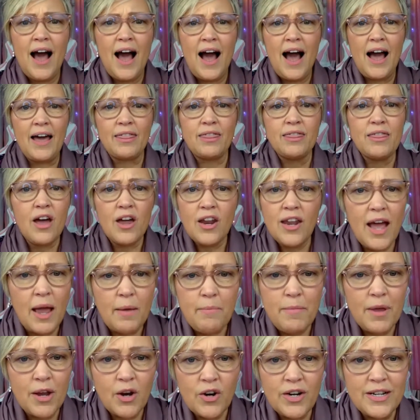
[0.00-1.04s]
I thought I
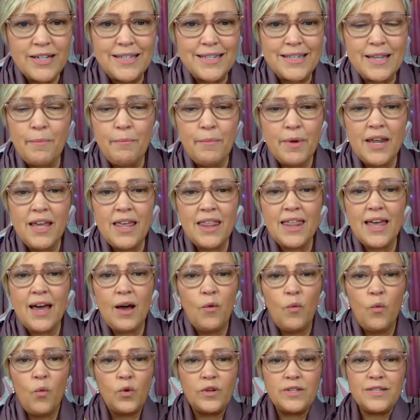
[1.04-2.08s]
married somebody
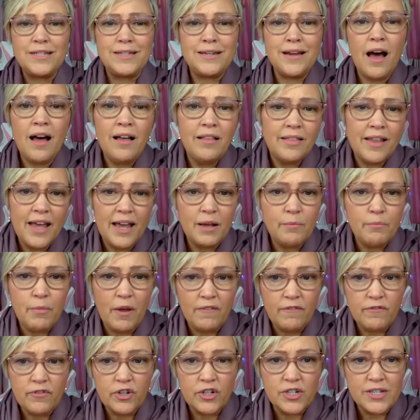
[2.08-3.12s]
that was not like
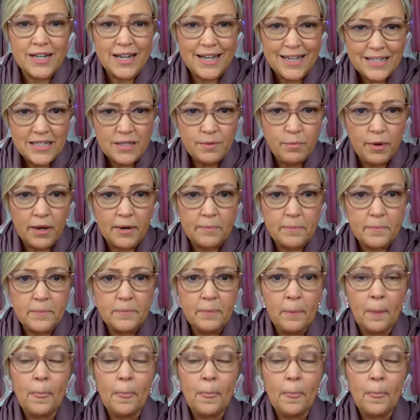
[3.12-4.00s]
my first husband.